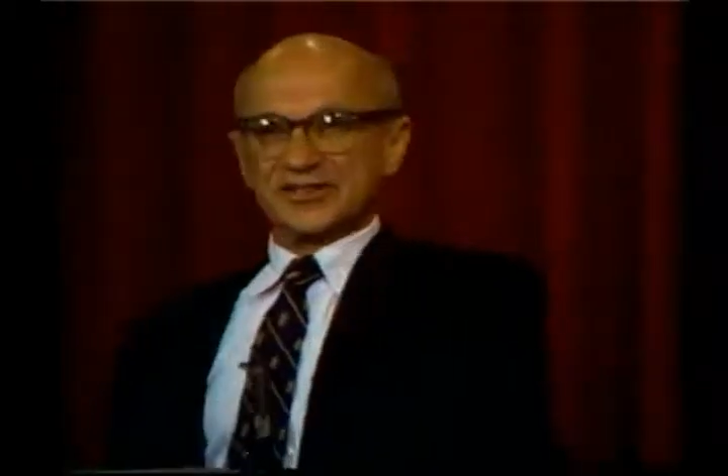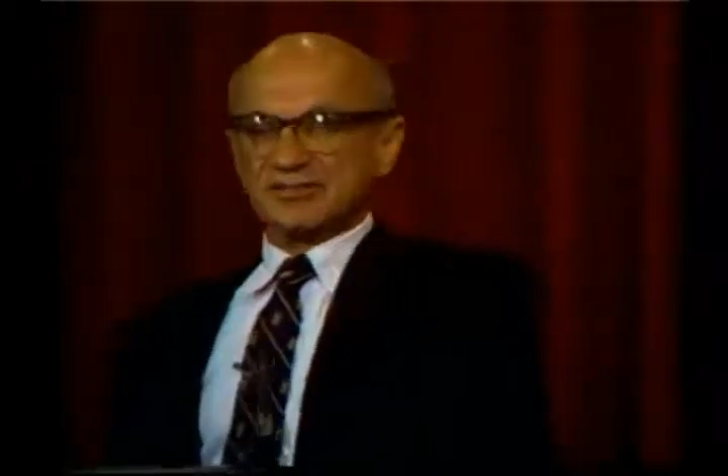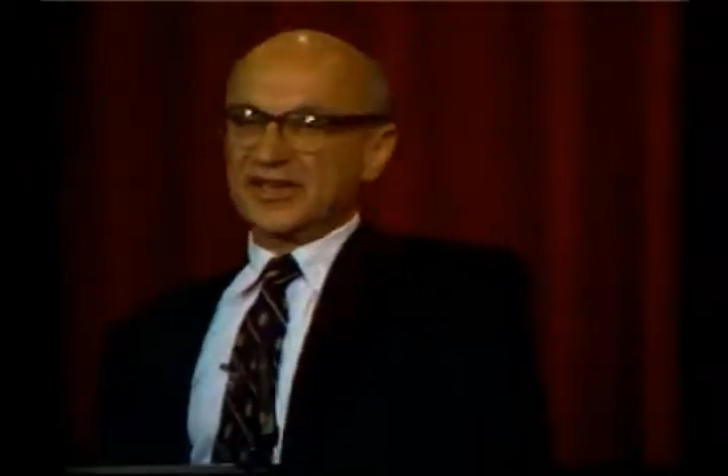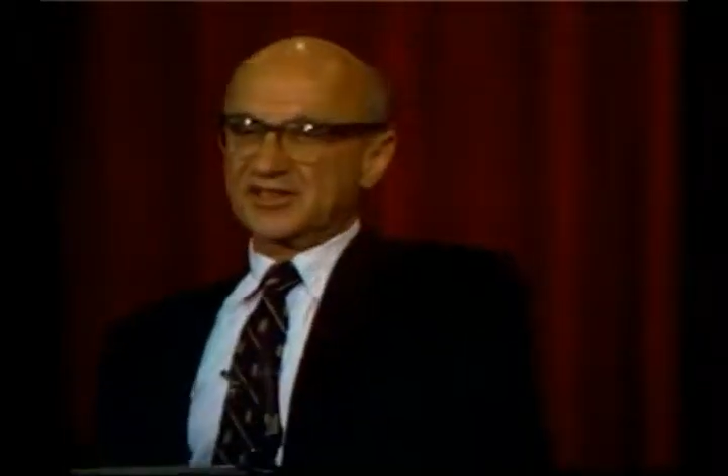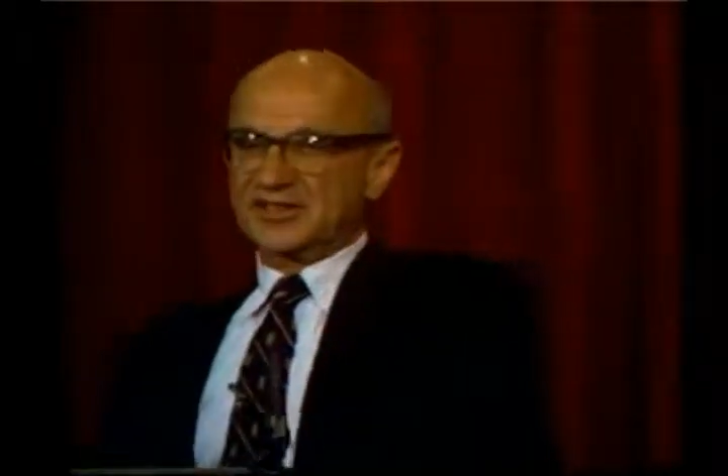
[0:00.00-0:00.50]

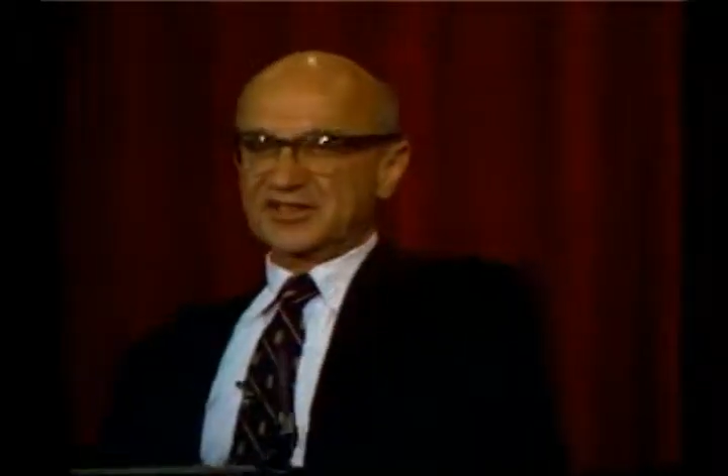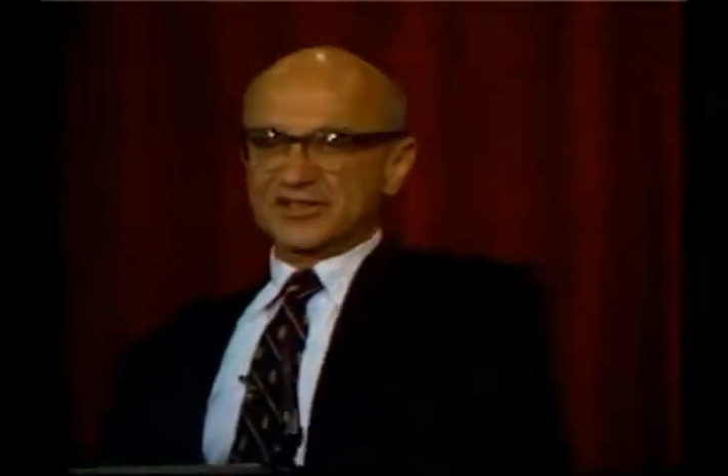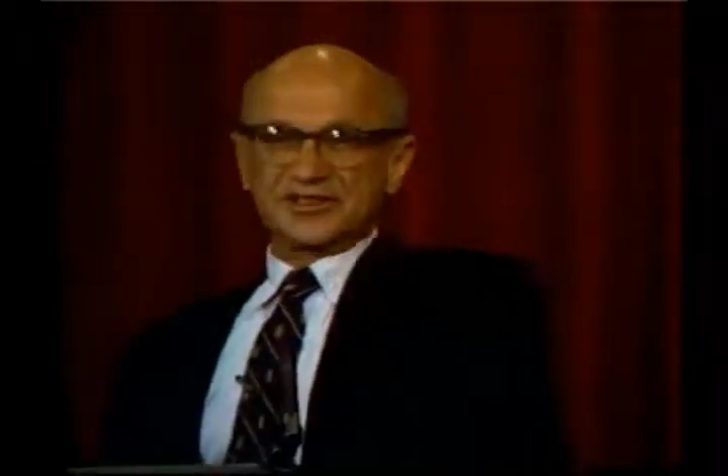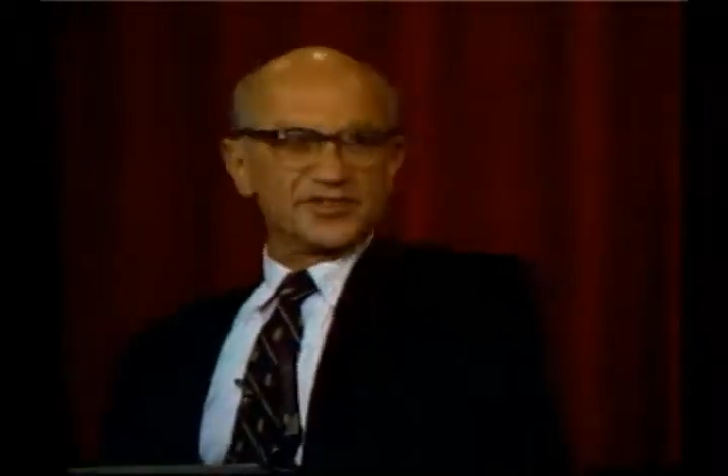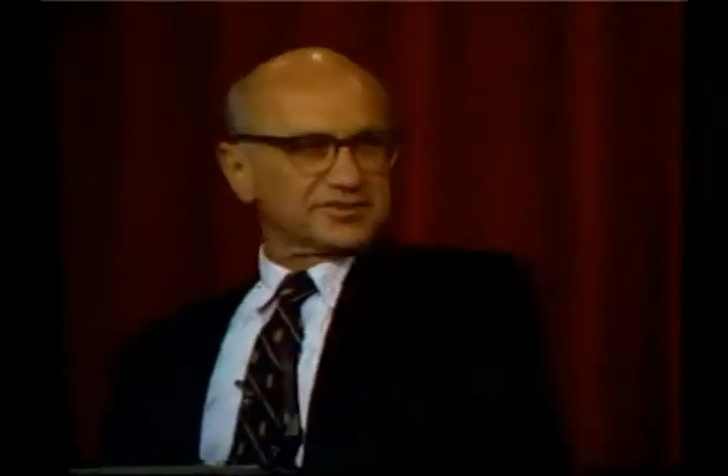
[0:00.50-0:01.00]
specialists
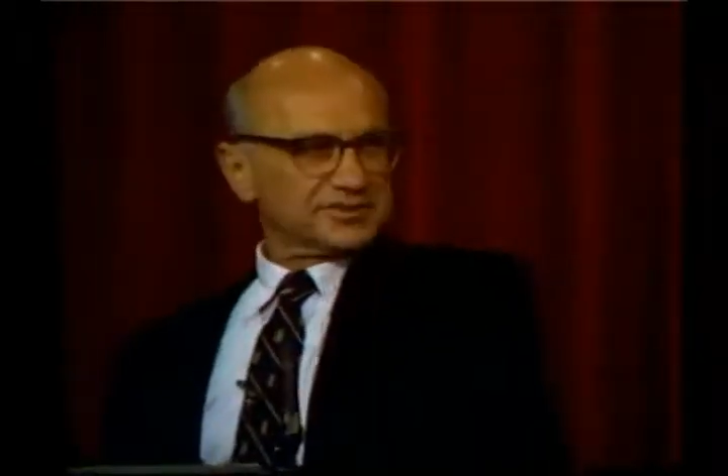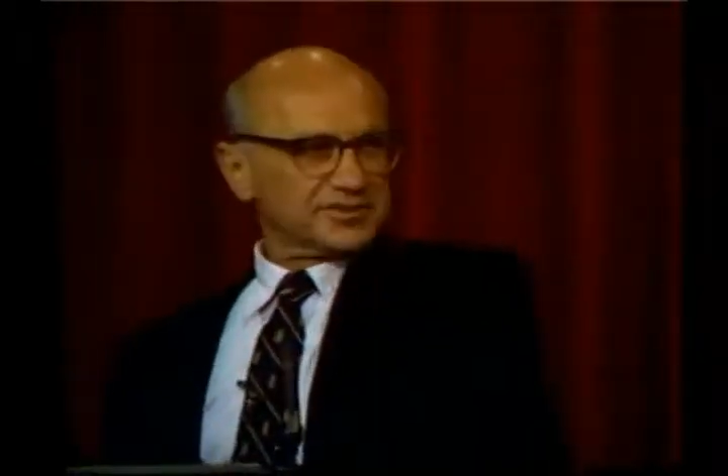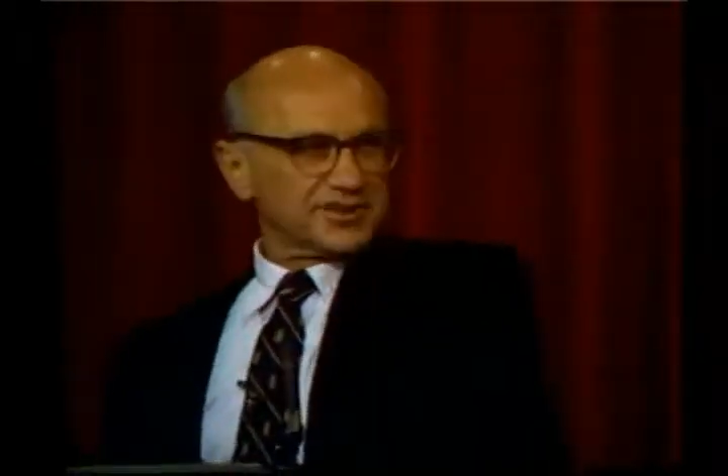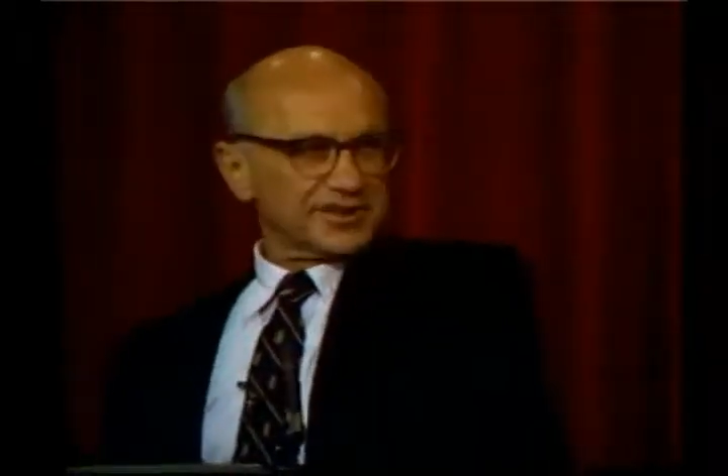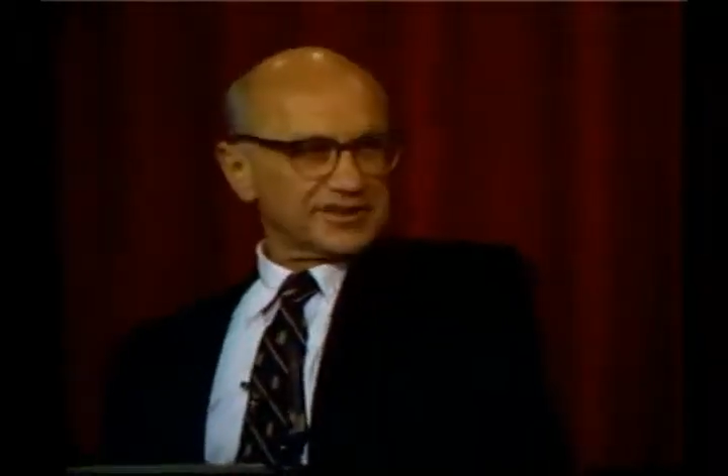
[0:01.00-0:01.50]
in this
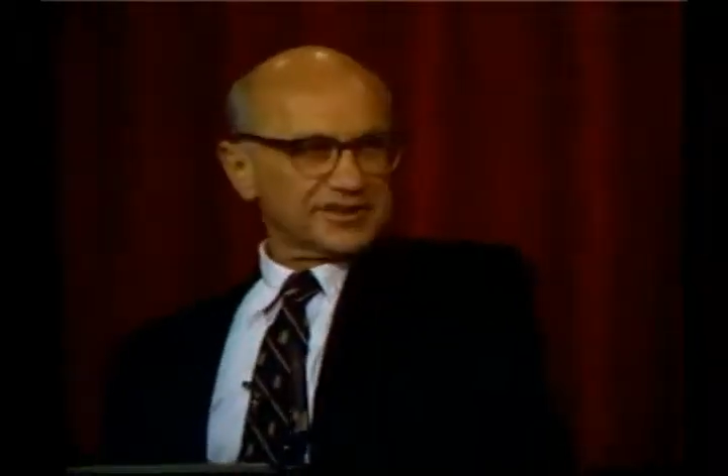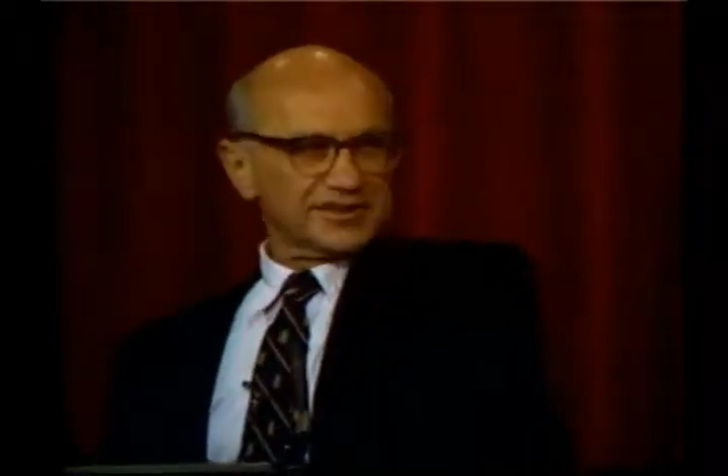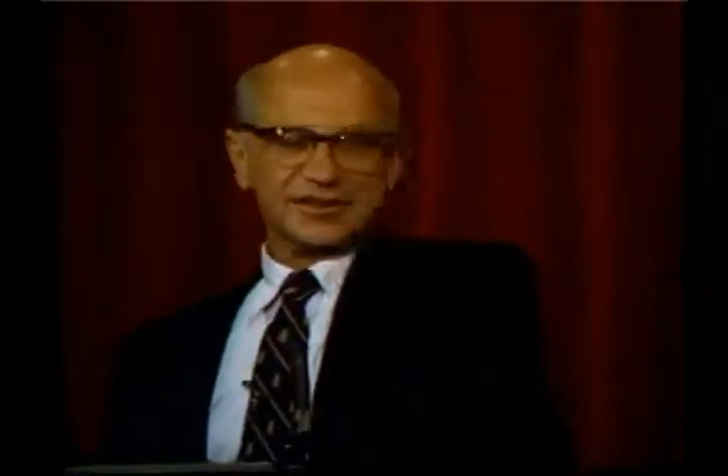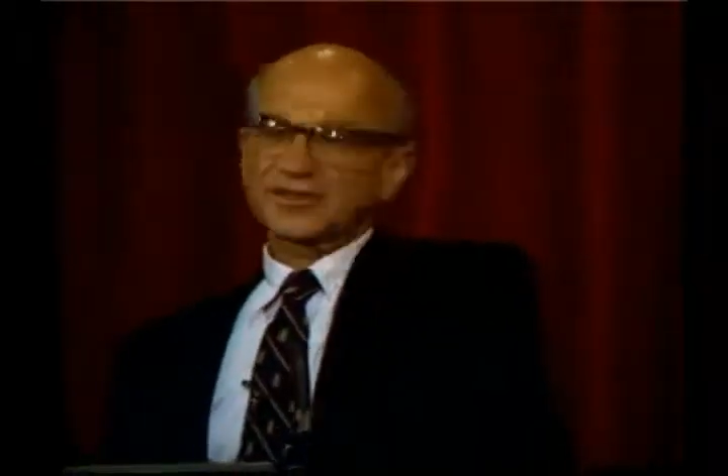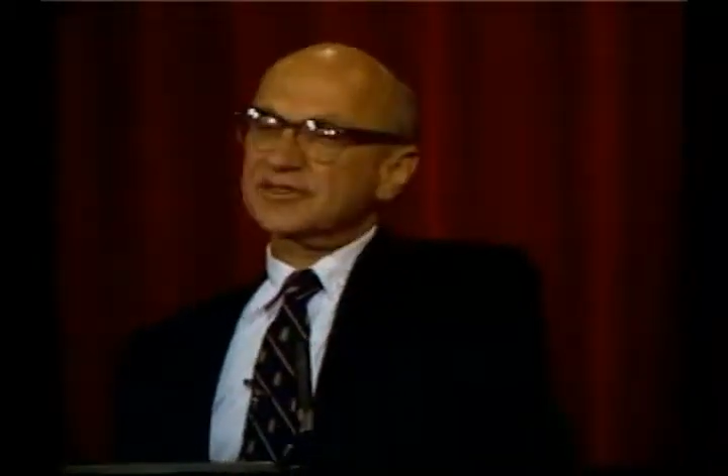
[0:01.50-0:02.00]
room, I
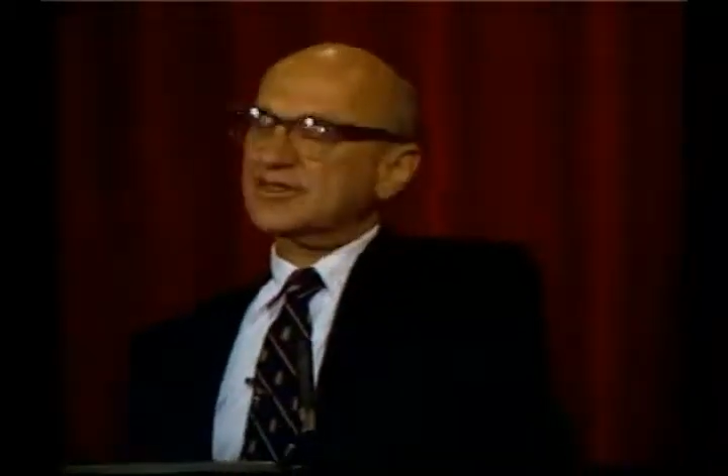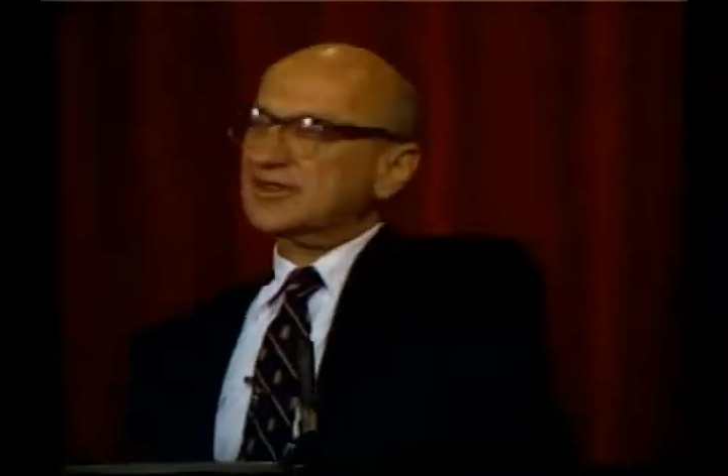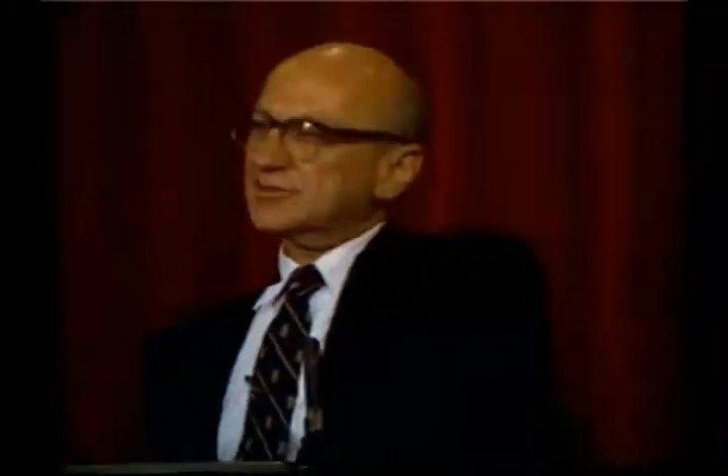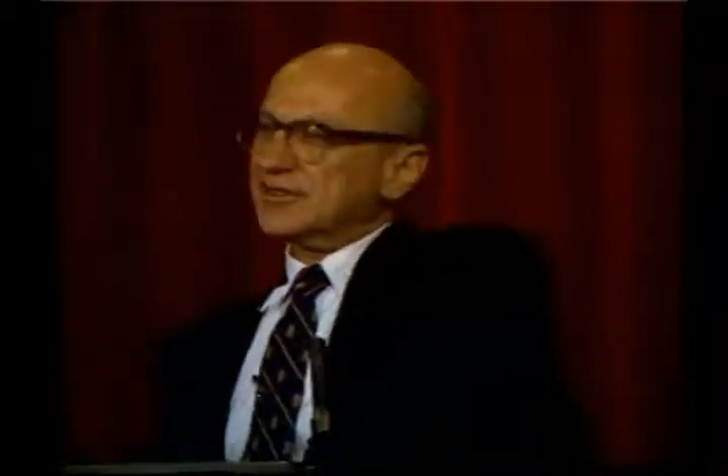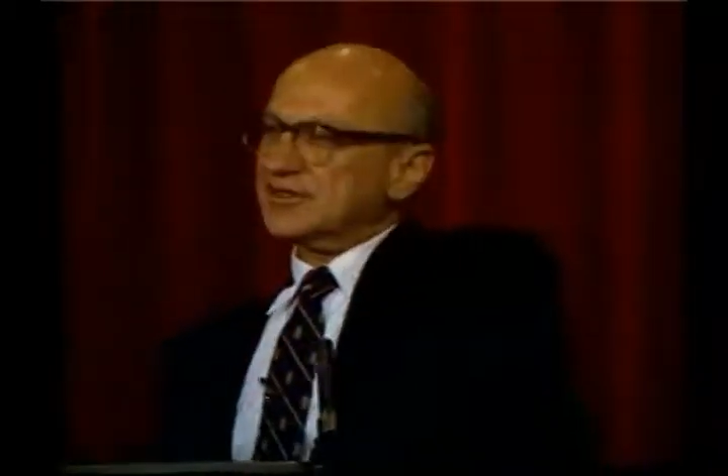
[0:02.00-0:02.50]
think, or
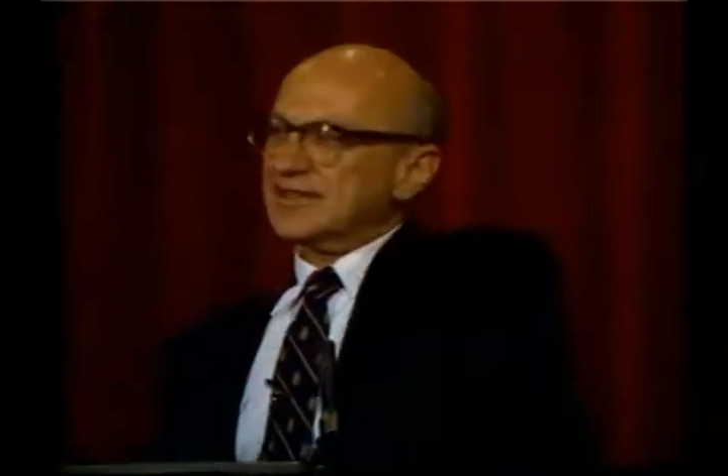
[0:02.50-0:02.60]
some.